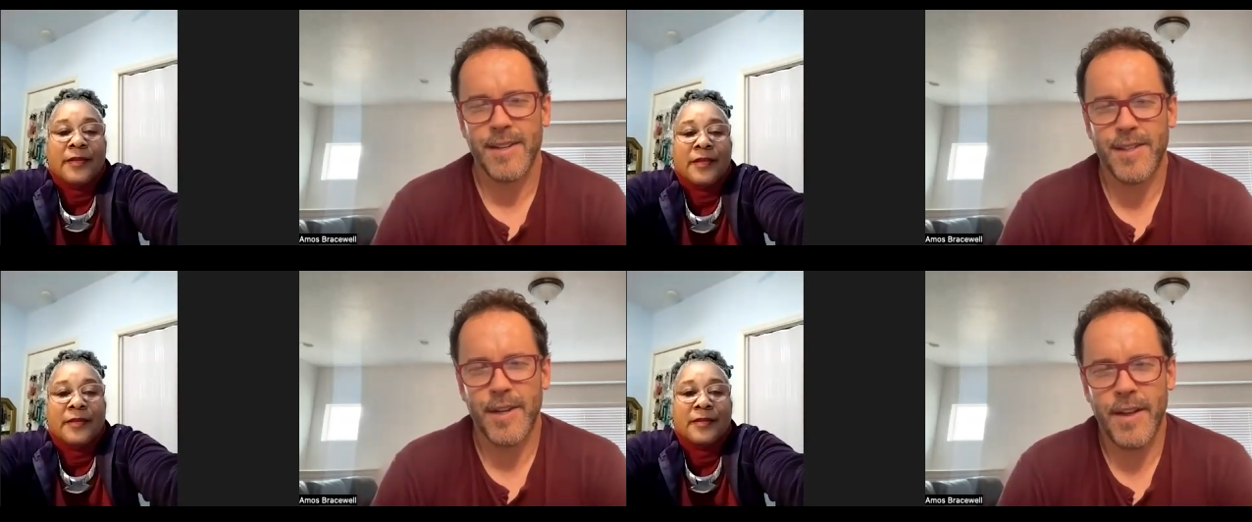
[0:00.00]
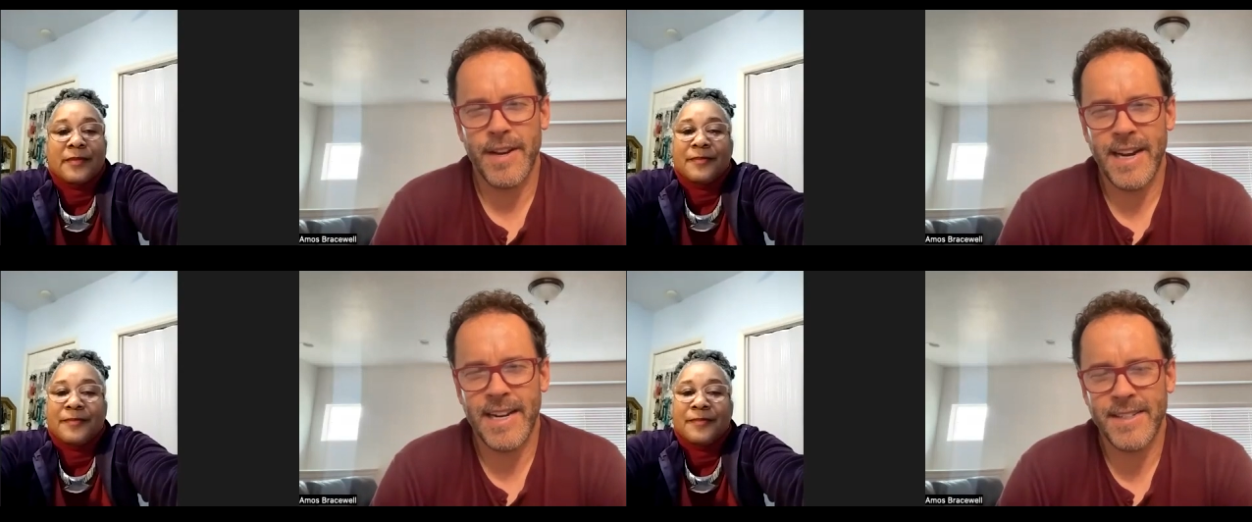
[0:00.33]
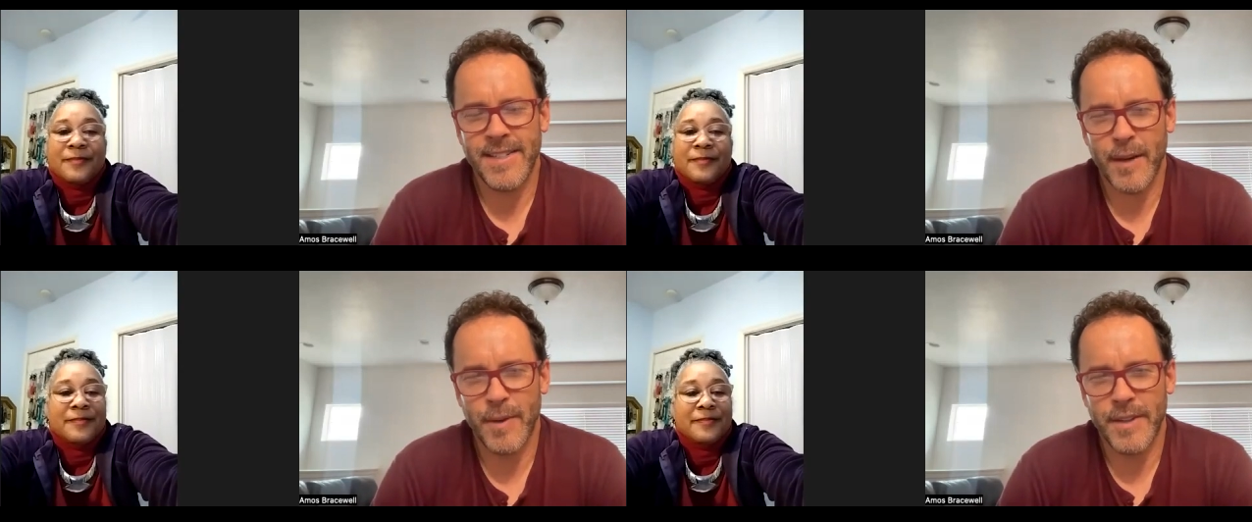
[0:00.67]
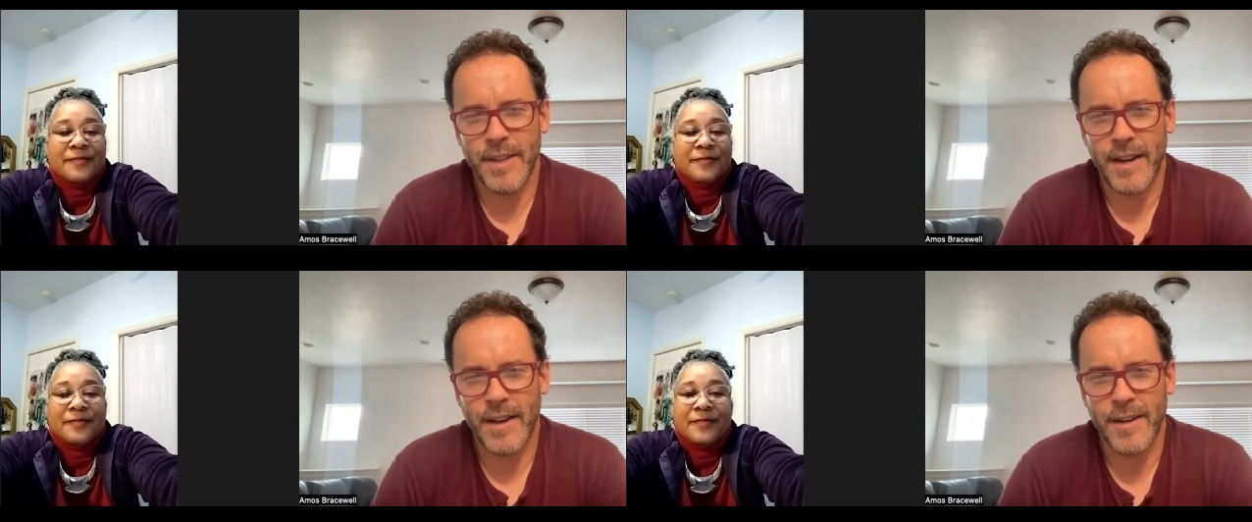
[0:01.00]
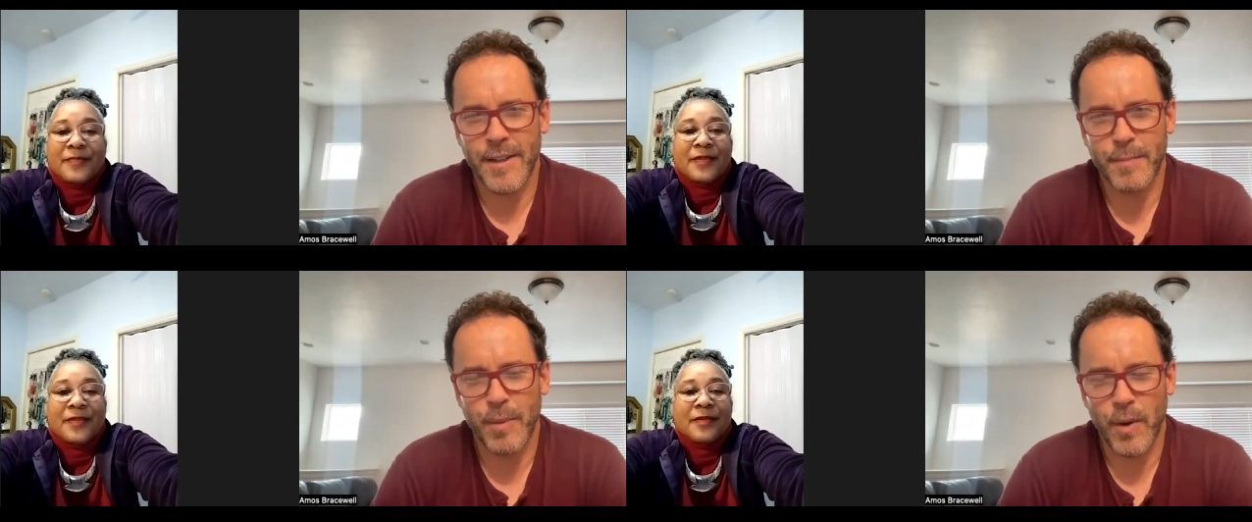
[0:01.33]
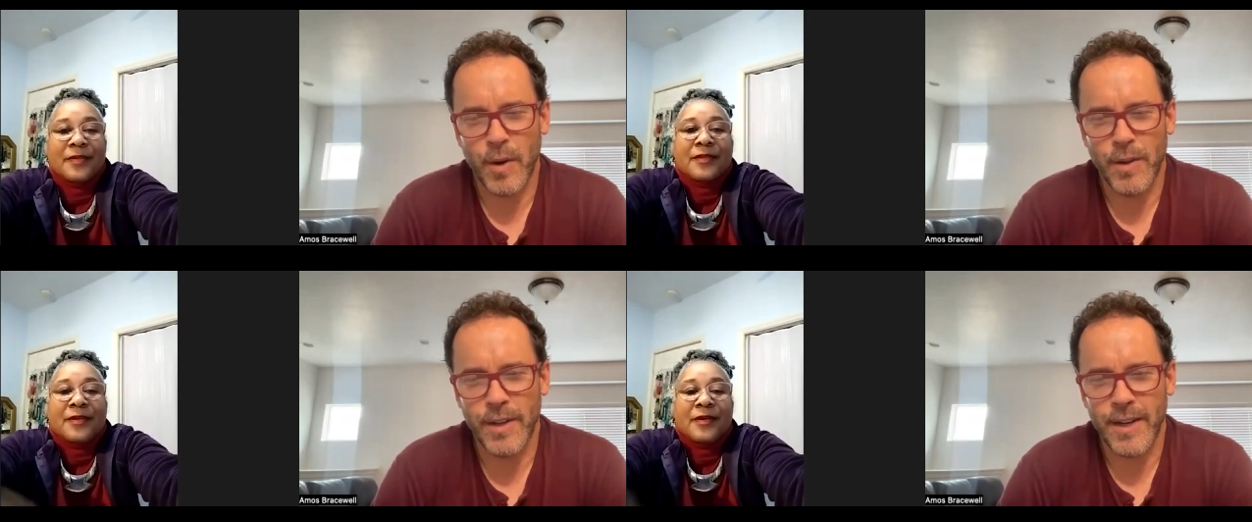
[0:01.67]
Speaker 1: So they needed someone that could
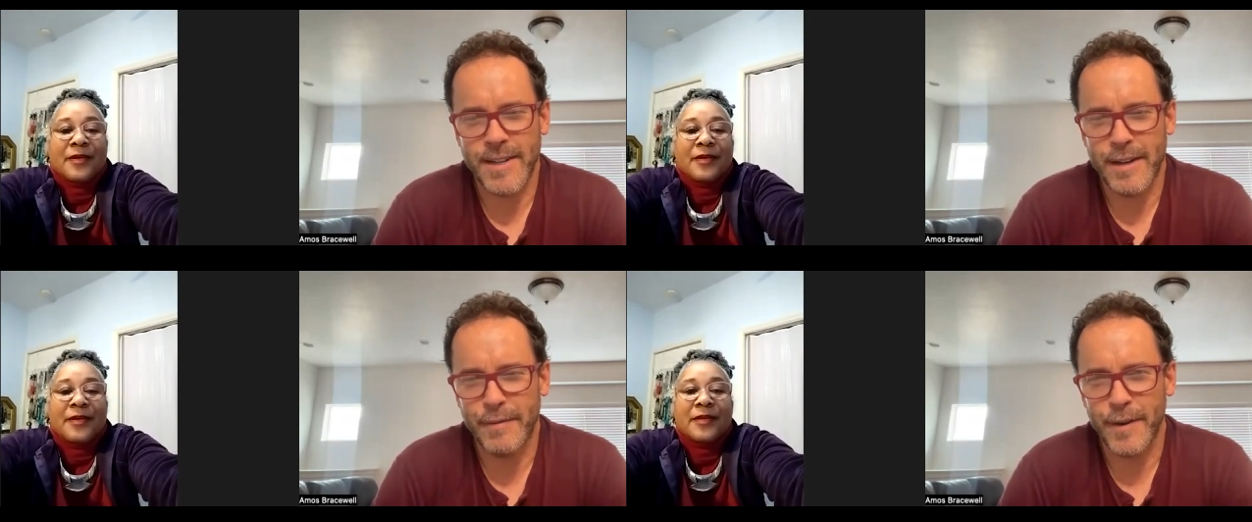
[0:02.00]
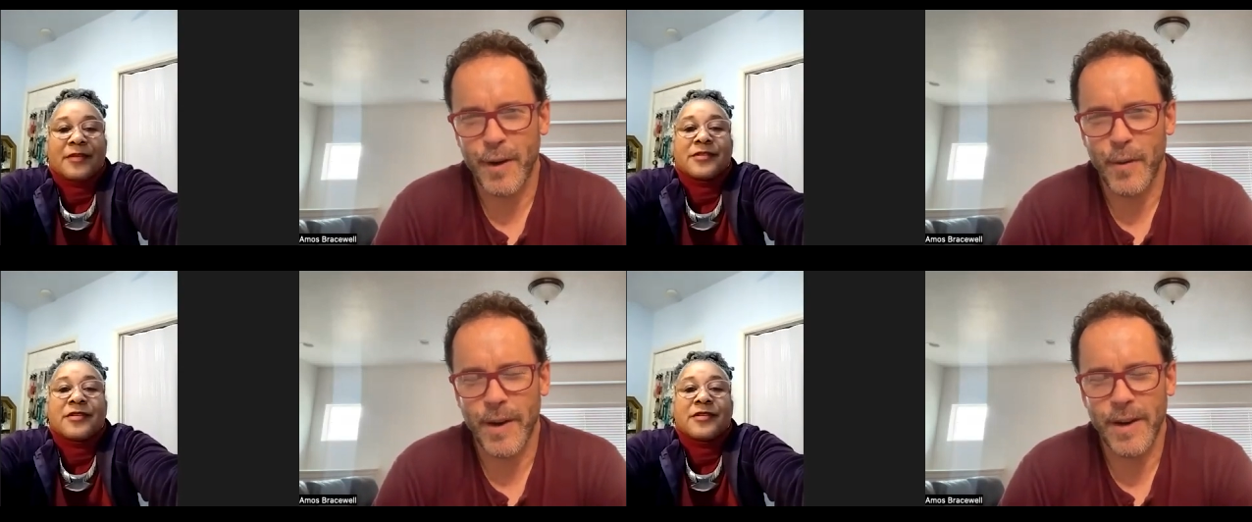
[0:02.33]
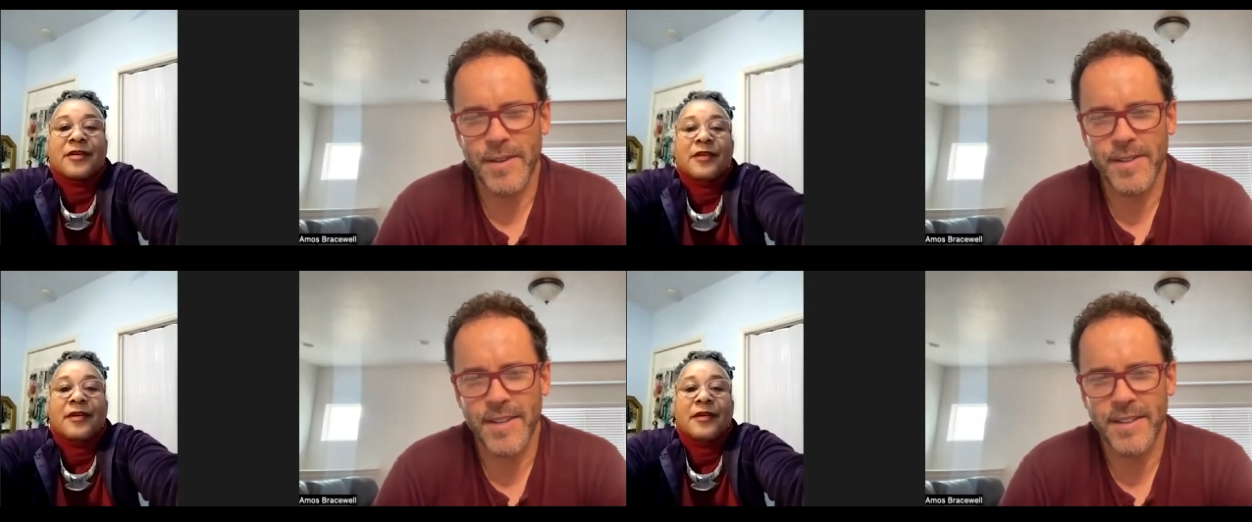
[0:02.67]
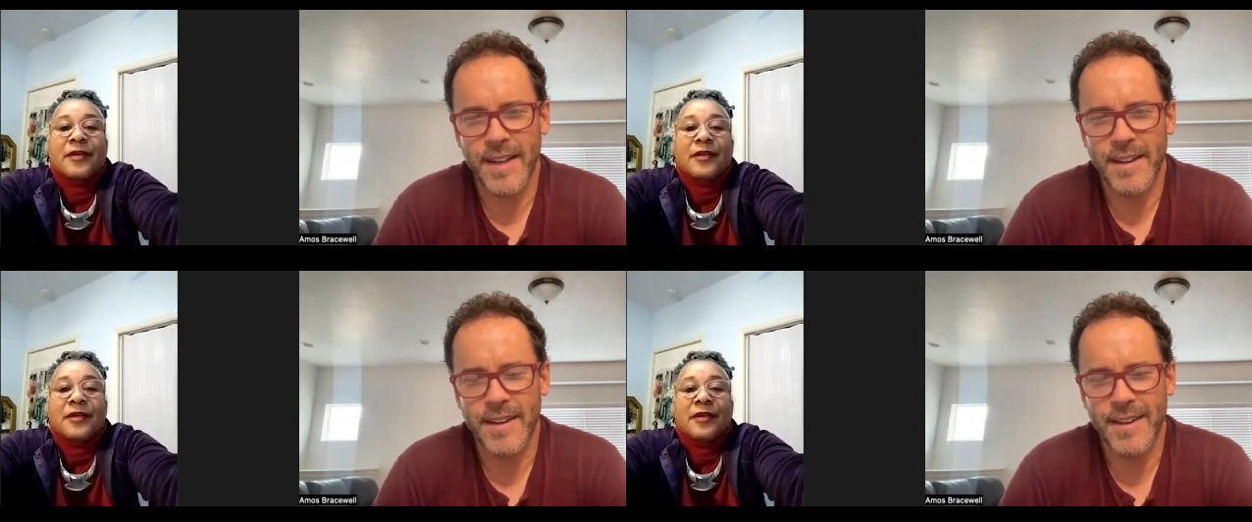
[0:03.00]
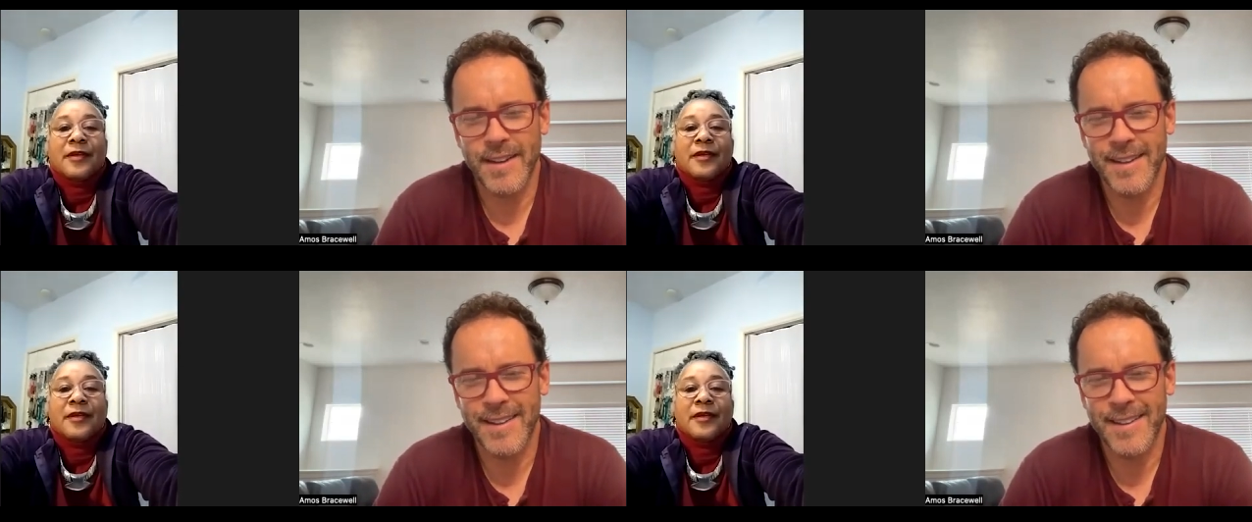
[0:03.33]
explore and look at different careers, and then